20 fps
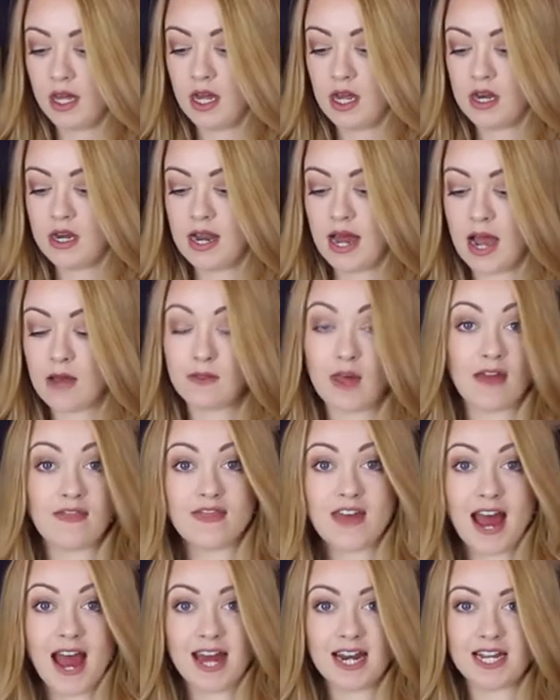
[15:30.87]
Now that
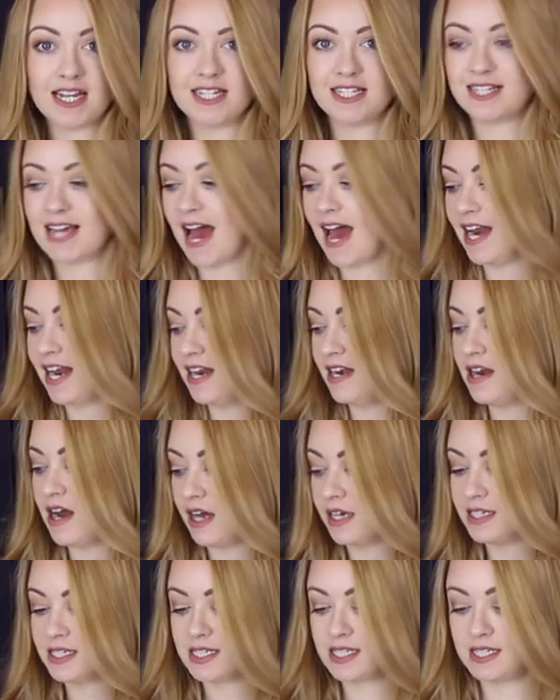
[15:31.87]
that is at a
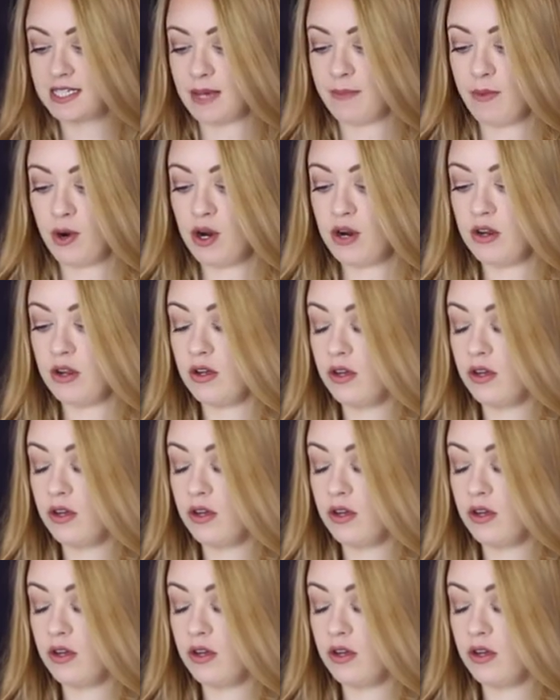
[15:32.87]
nice simmer,